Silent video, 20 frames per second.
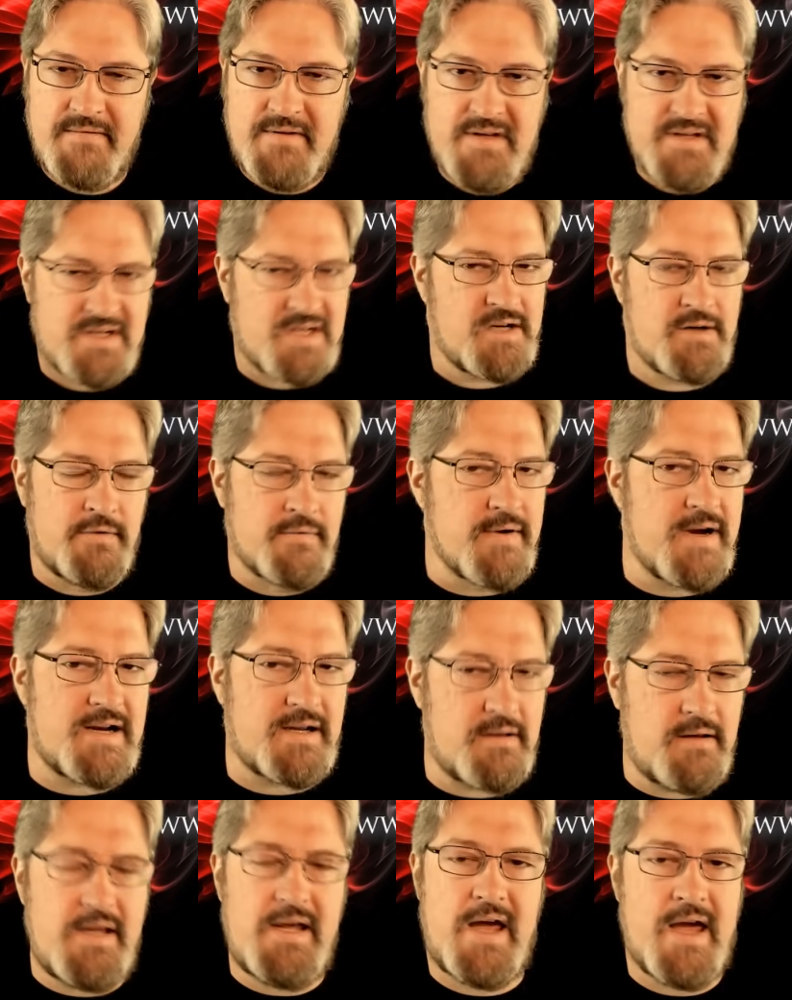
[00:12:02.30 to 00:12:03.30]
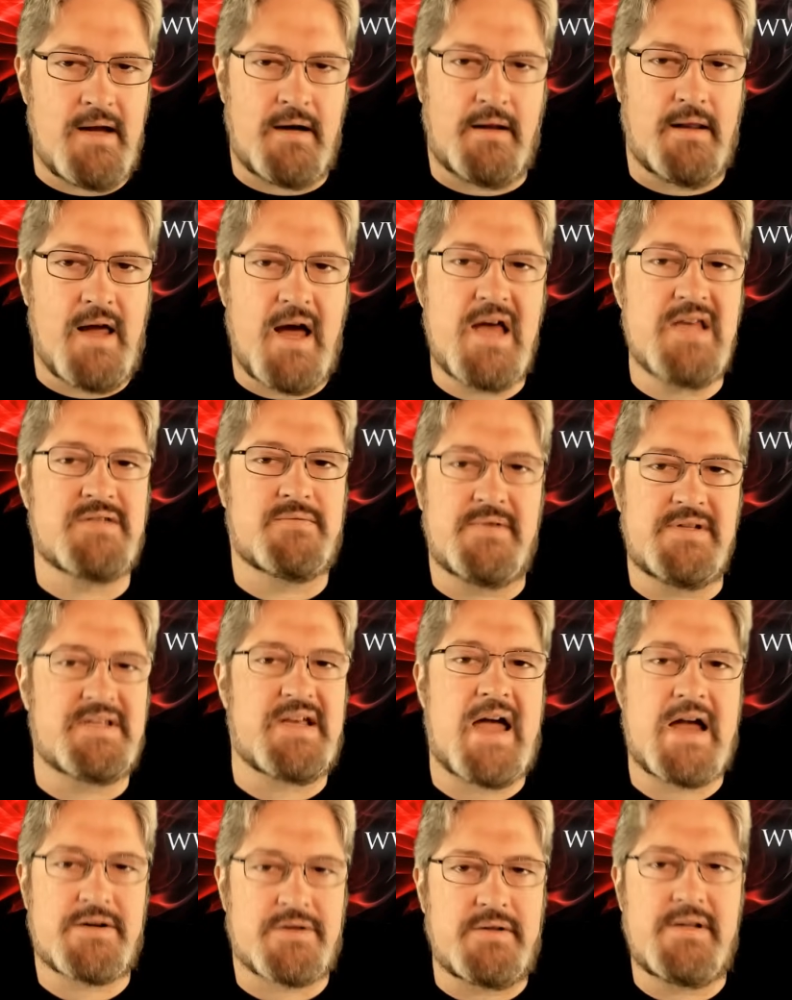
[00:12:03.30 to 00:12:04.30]
this, can critically analyze what's
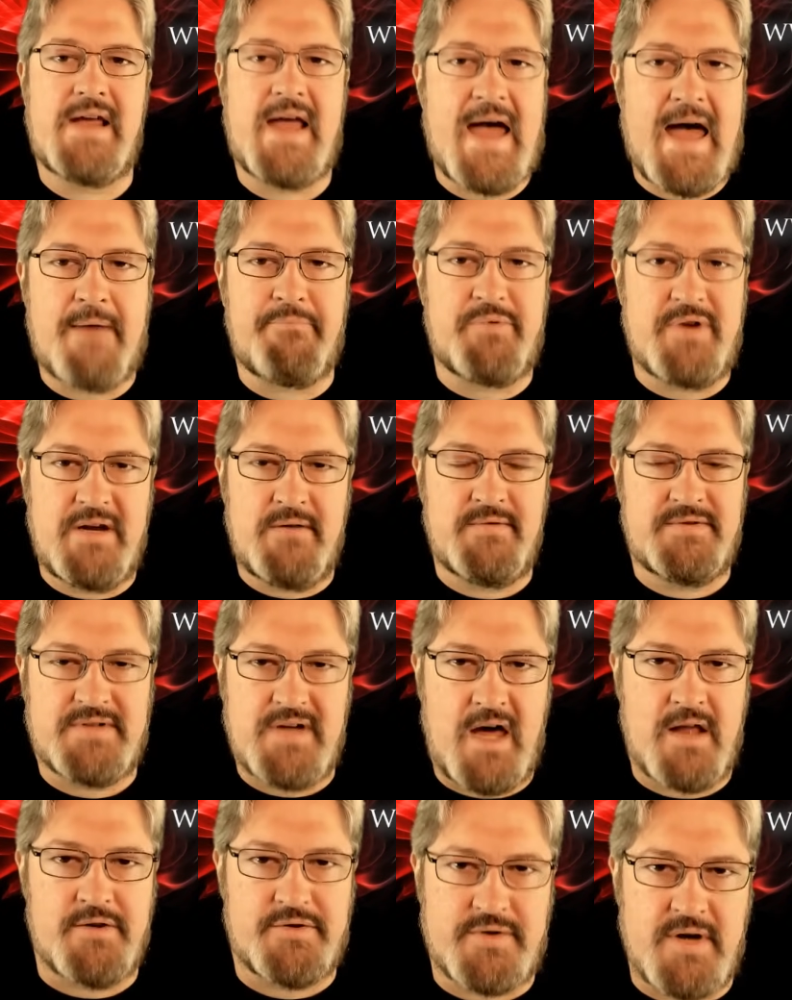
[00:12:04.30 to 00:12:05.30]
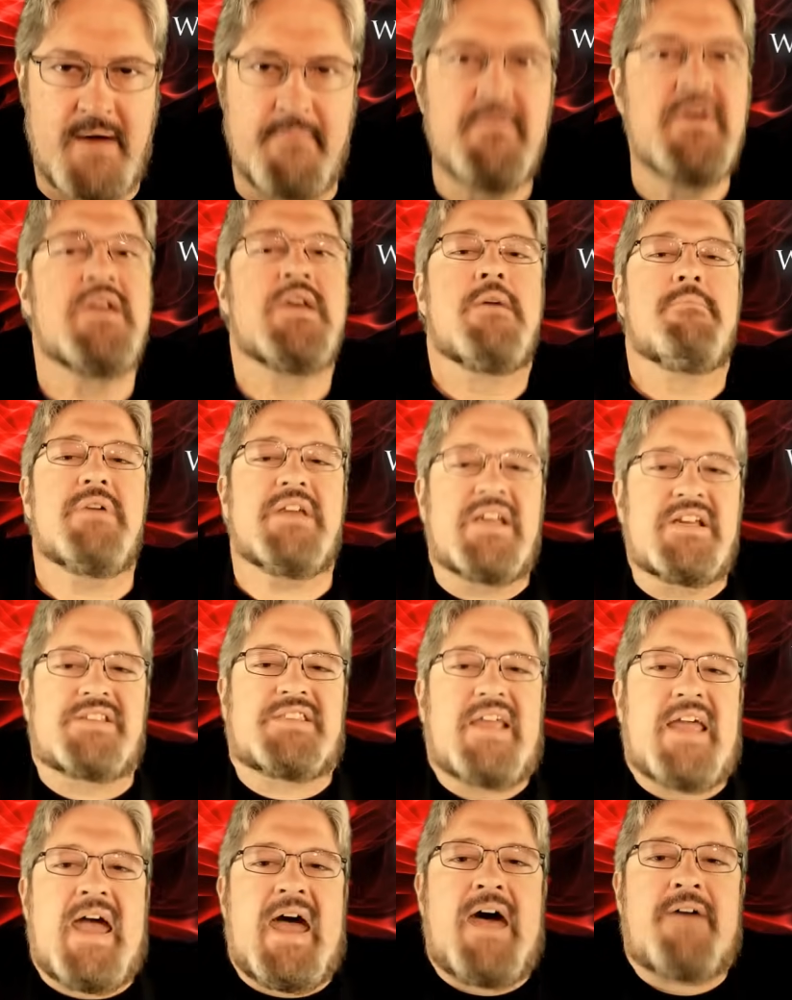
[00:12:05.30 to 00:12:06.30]
actually happening with Donald Trump because
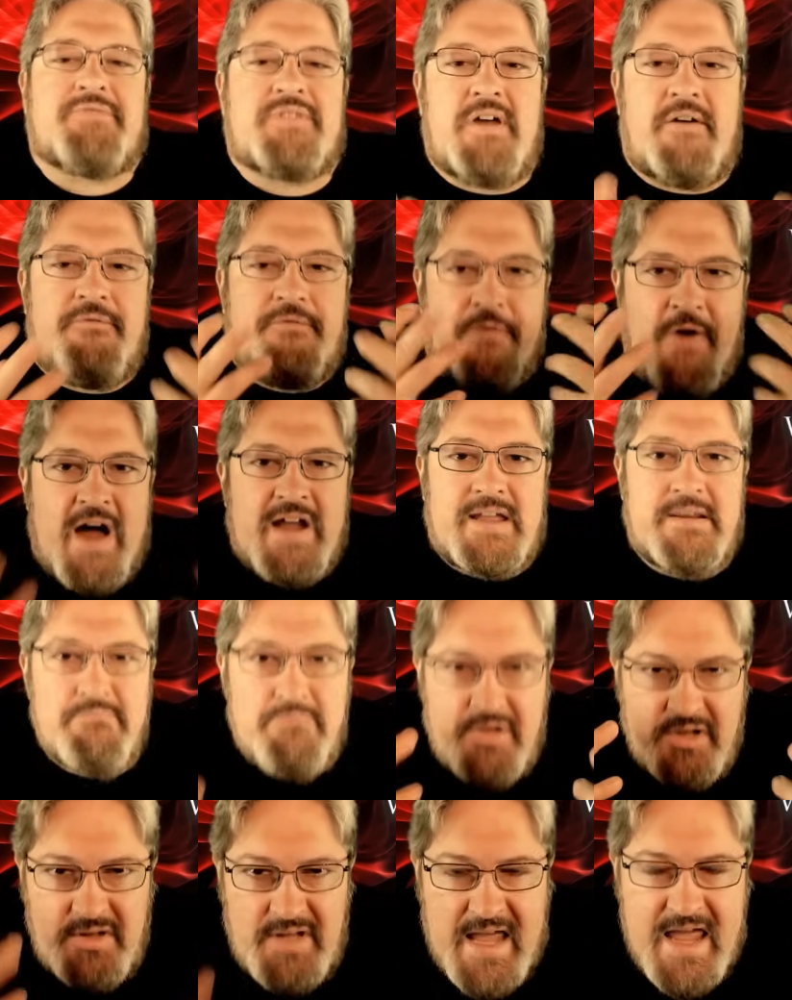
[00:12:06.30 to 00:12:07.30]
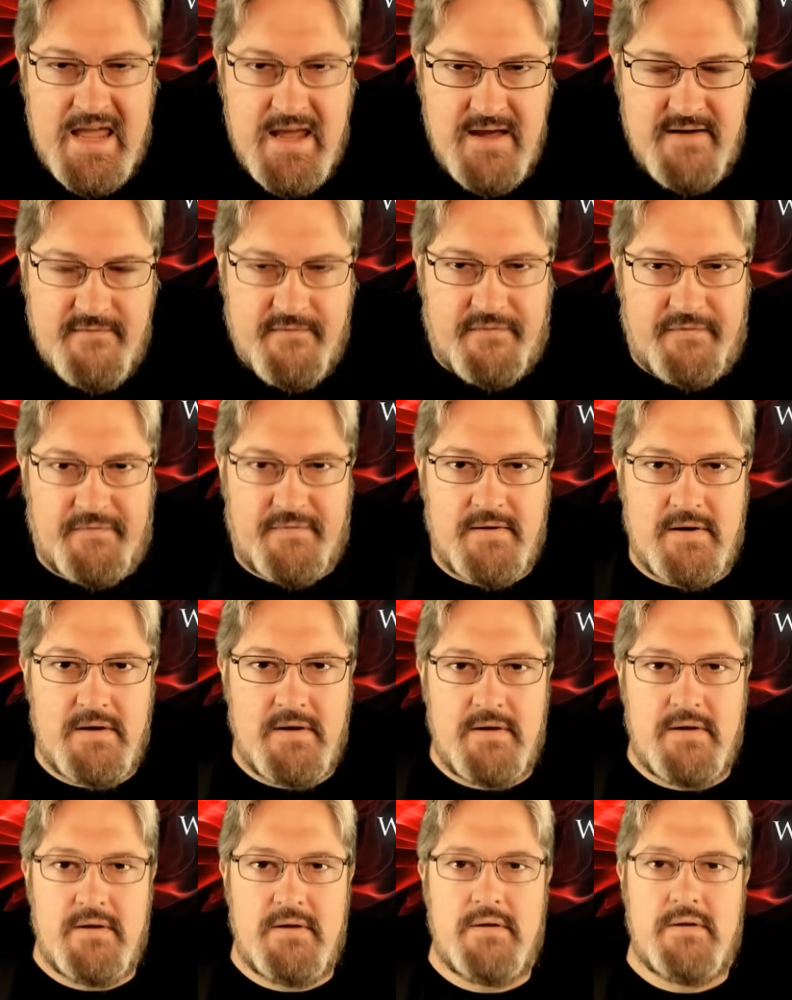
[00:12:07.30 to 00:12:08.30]
they have to fucking believe
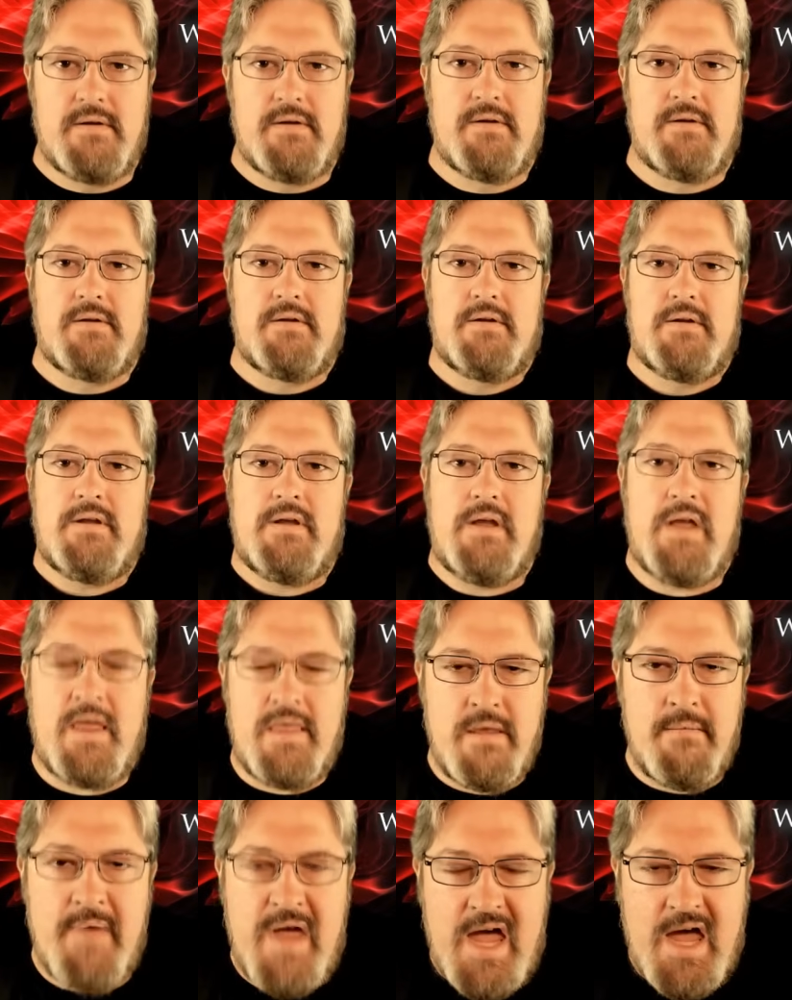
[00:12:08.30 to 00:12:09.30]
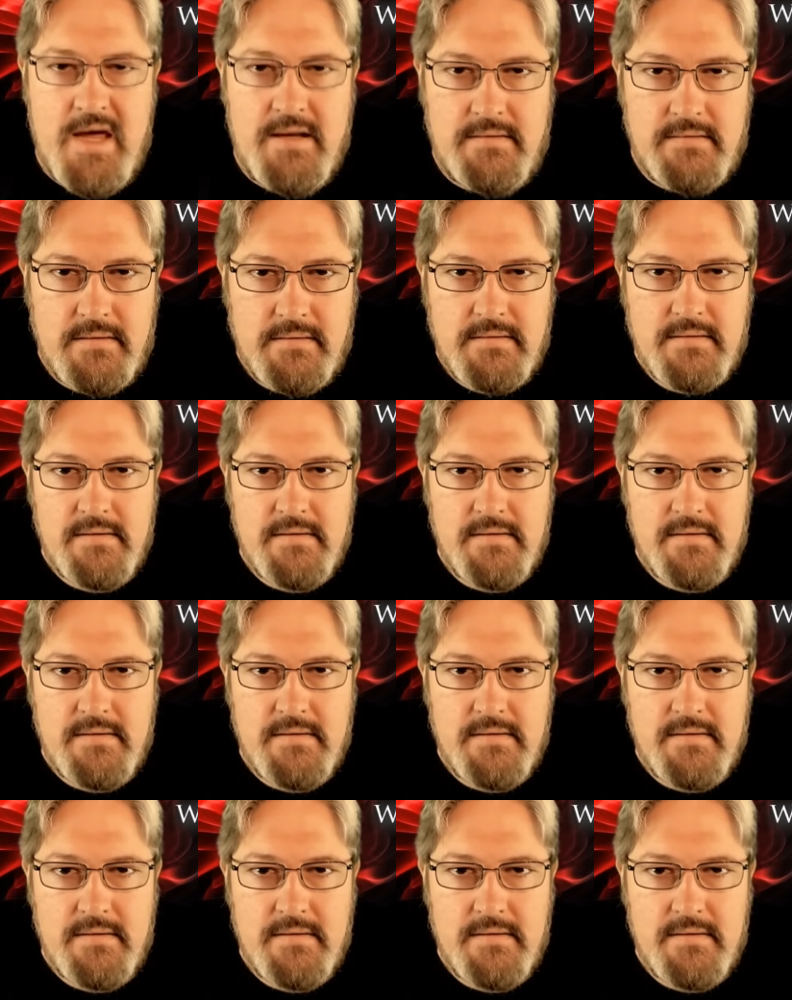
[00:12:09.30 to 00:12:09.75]
in the man.